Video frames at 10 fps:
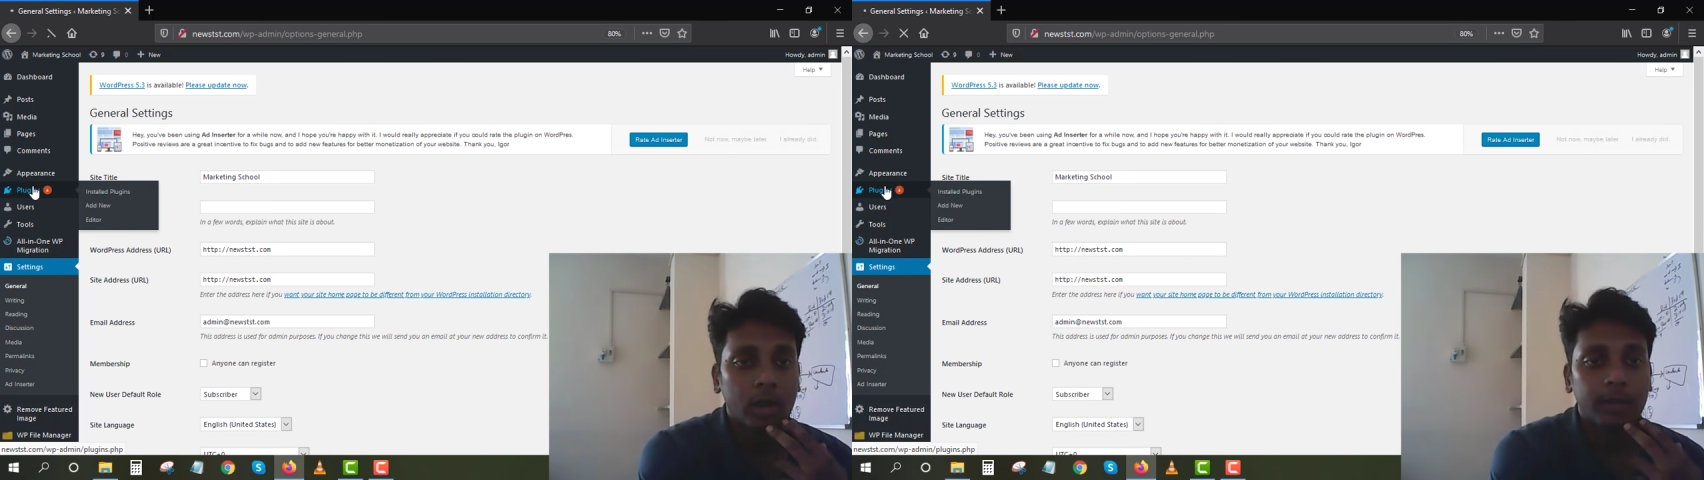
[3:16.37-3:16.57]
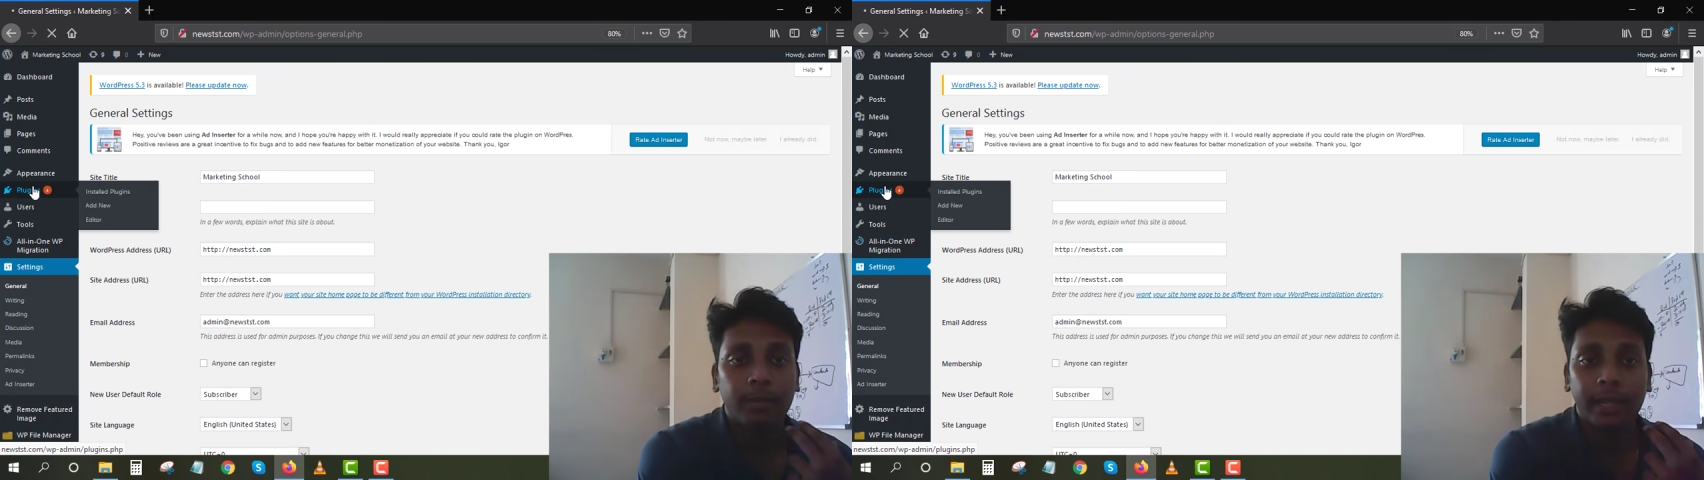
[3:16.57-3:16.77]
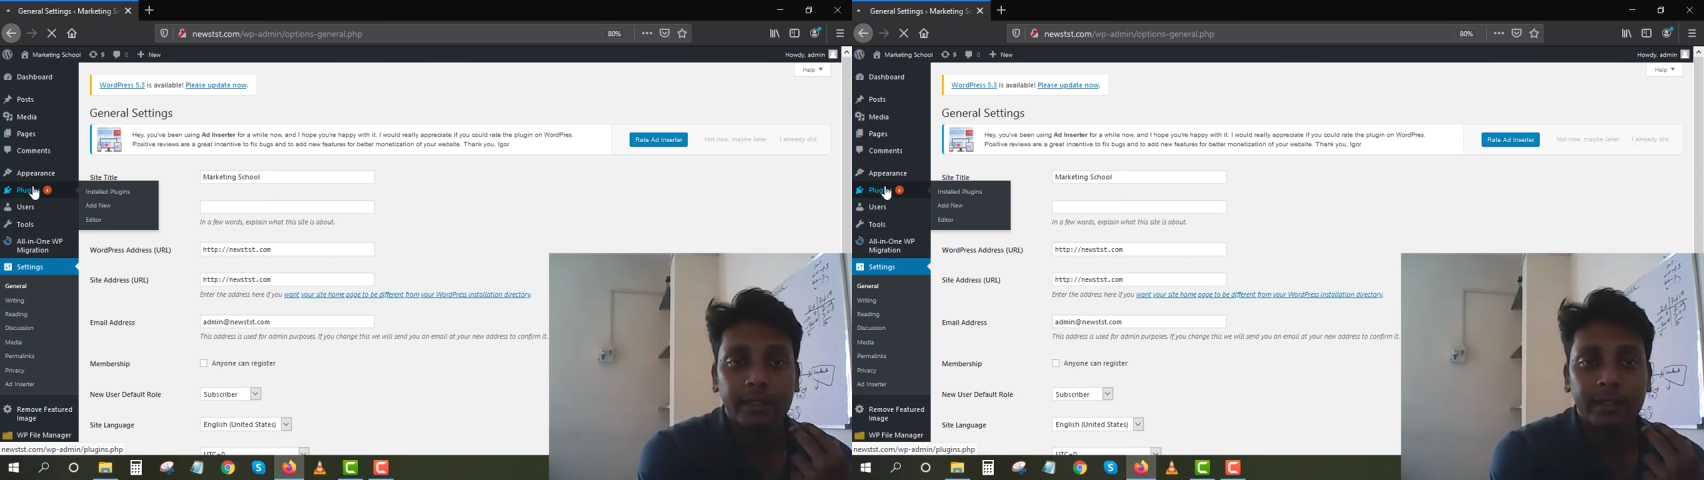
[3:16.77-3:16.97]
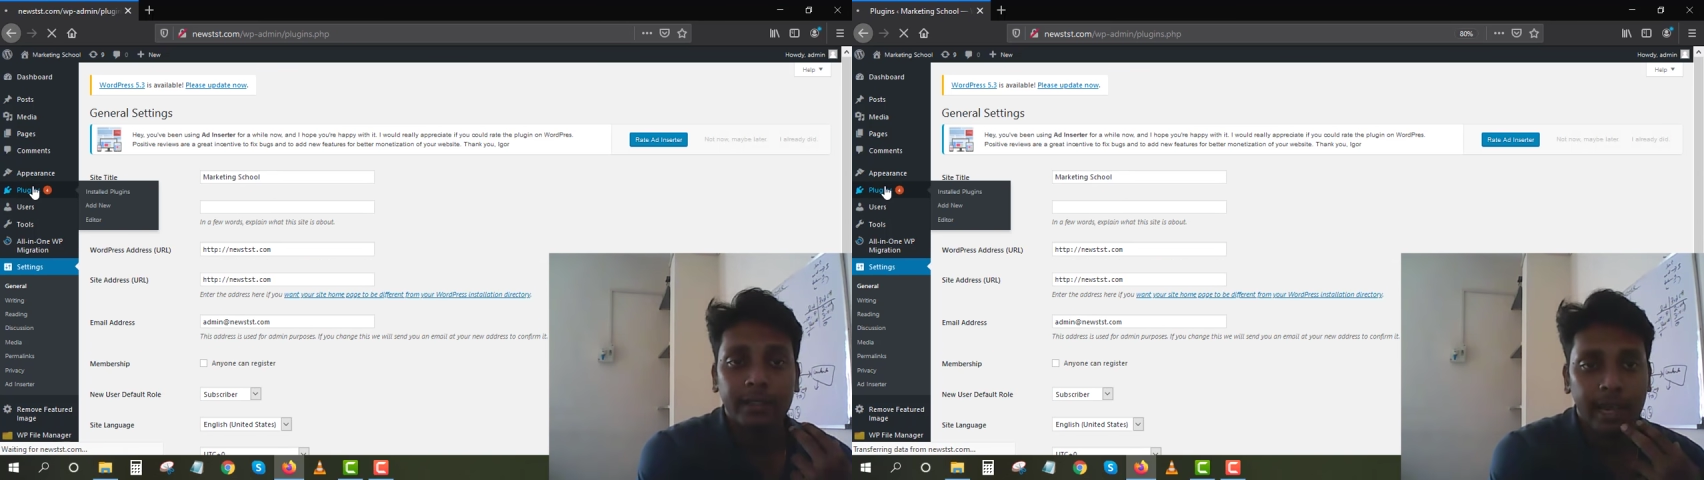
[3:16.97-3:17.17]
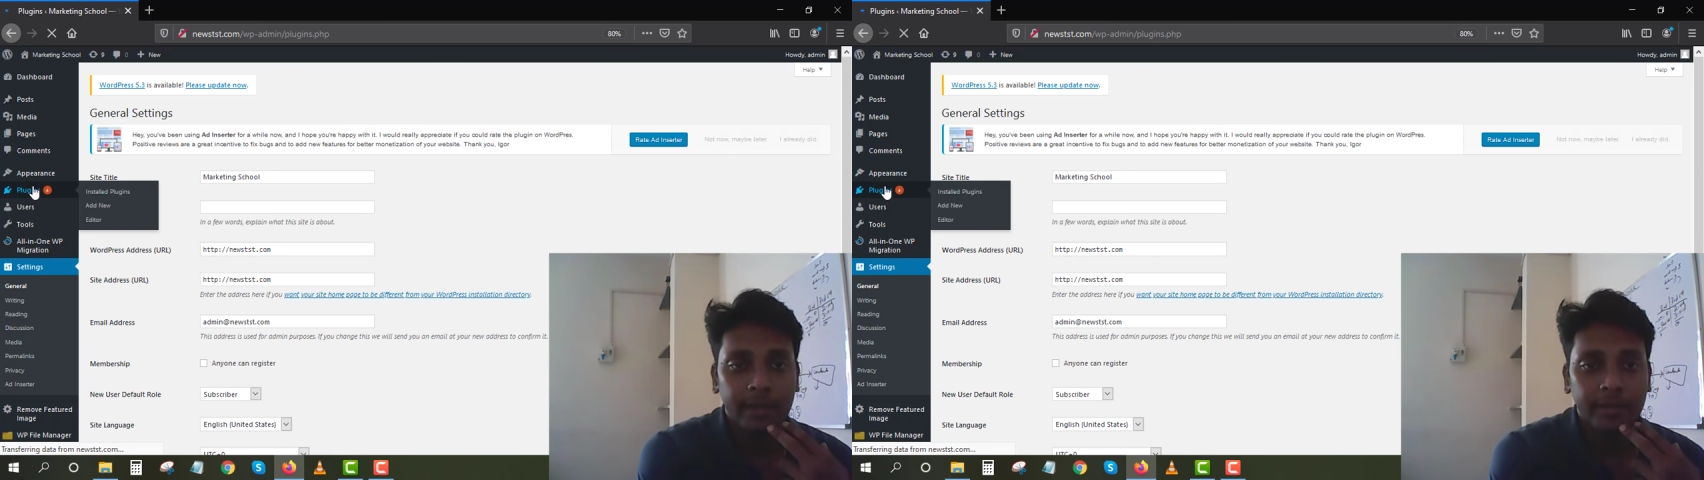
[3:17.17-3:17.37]
what are the
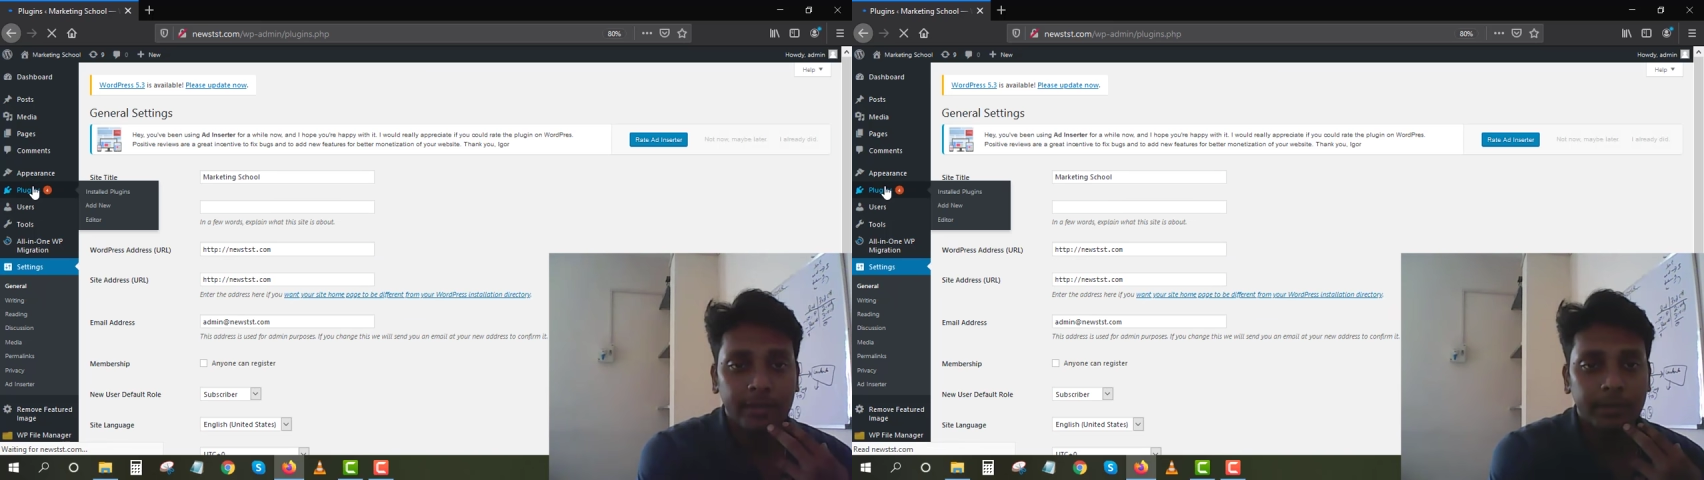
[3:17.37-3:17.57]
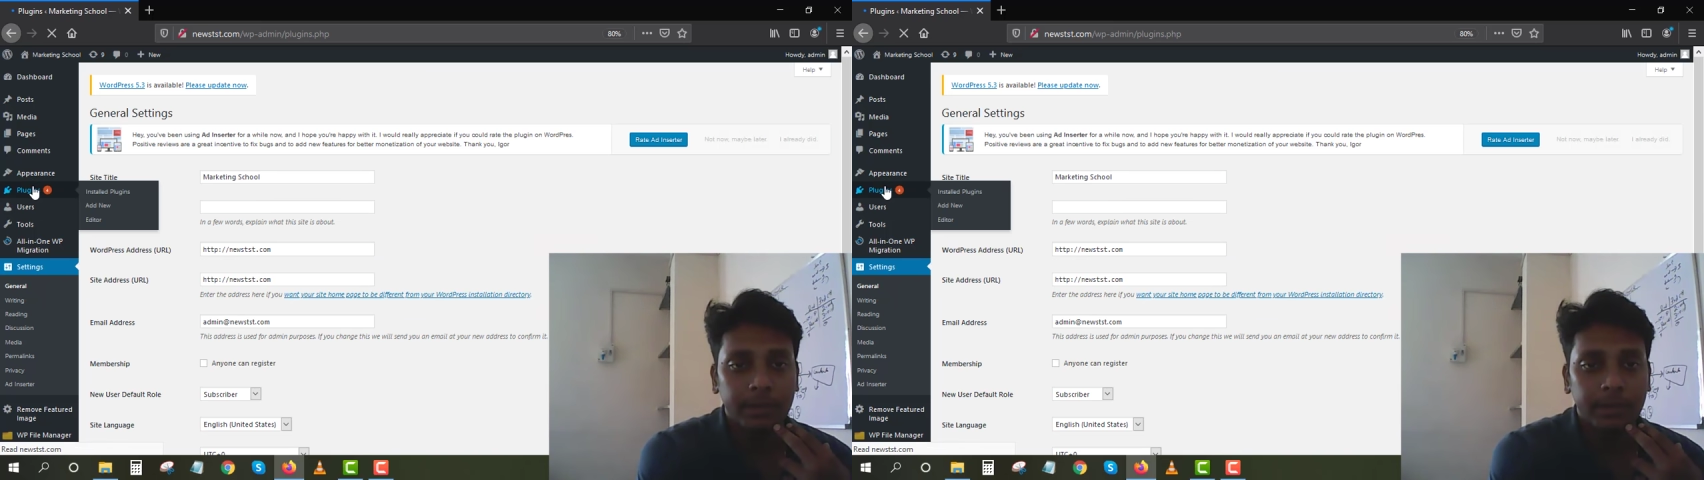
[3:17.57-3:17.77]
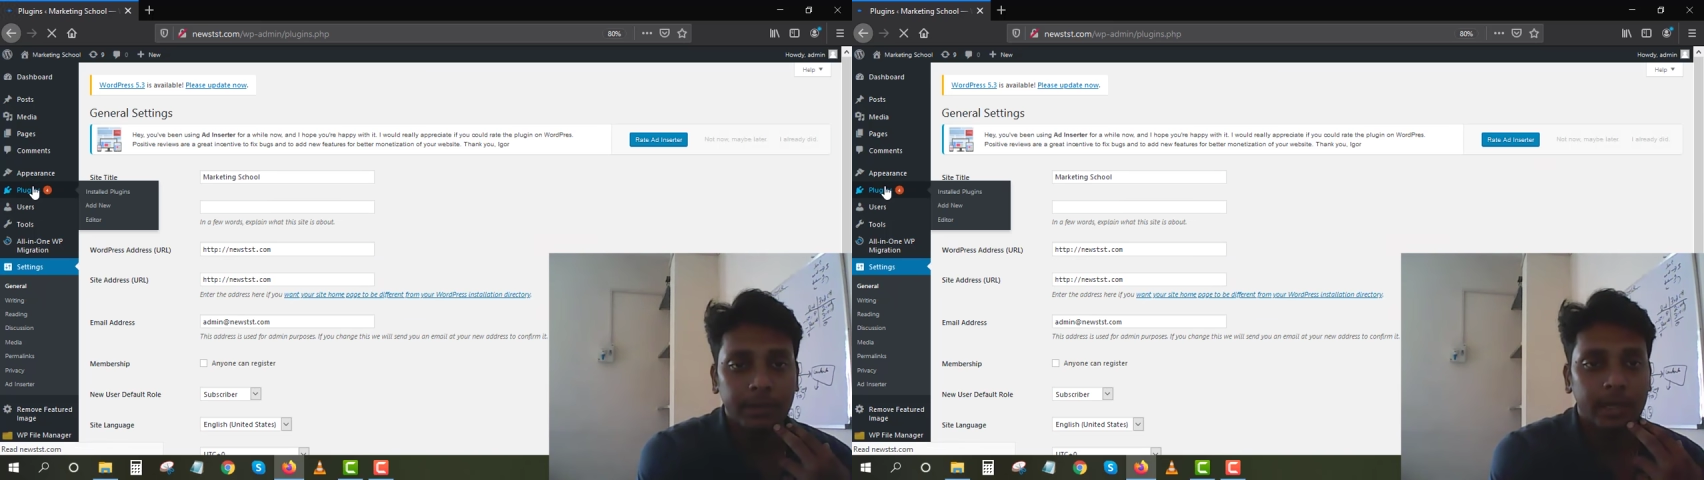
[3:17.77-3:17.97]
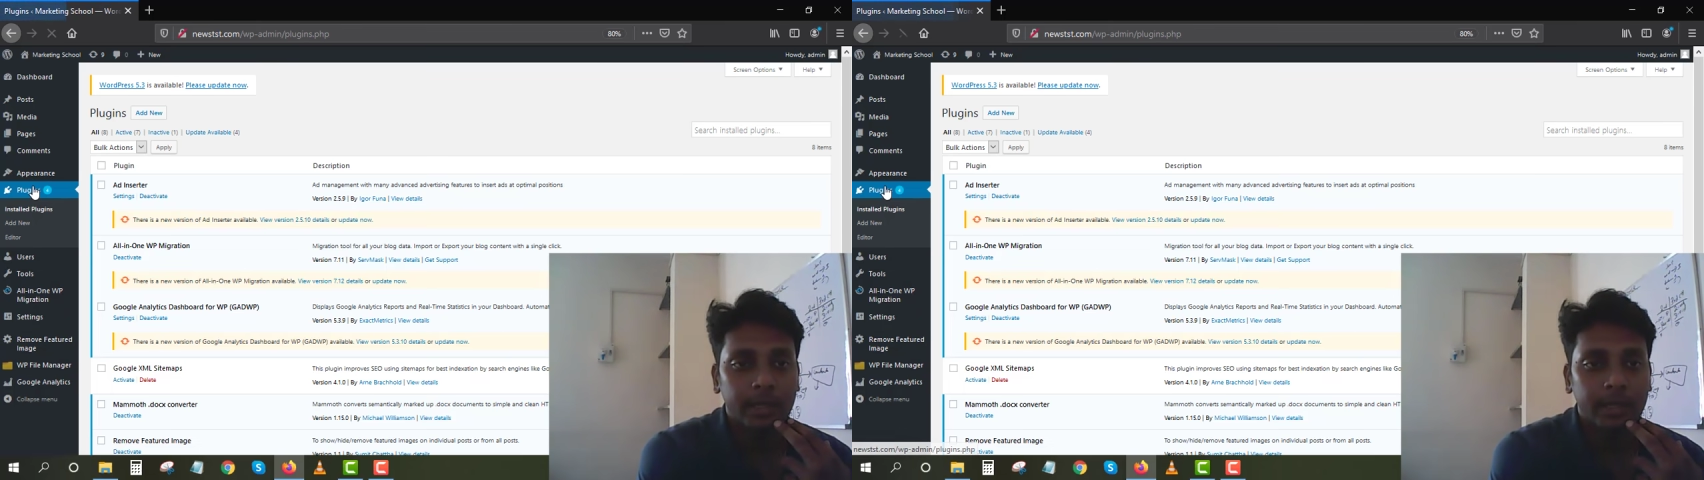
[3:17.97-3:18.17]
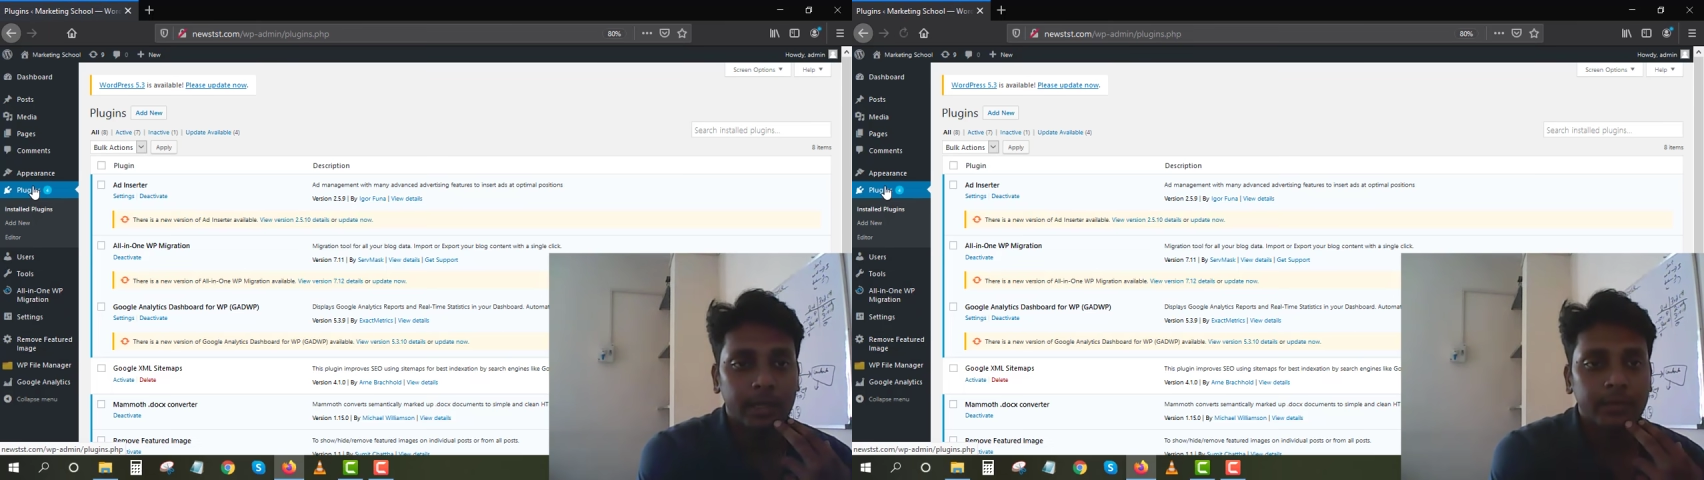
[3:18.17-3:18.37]
plugins I have inside my
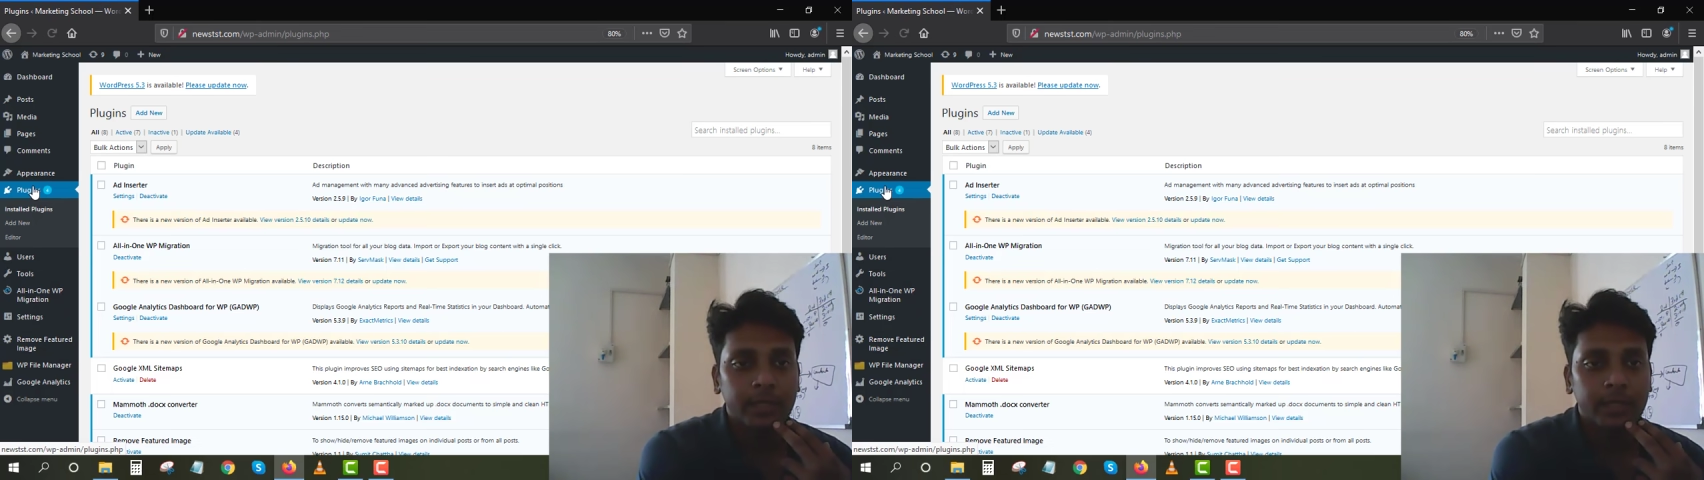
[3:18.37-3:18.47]
website.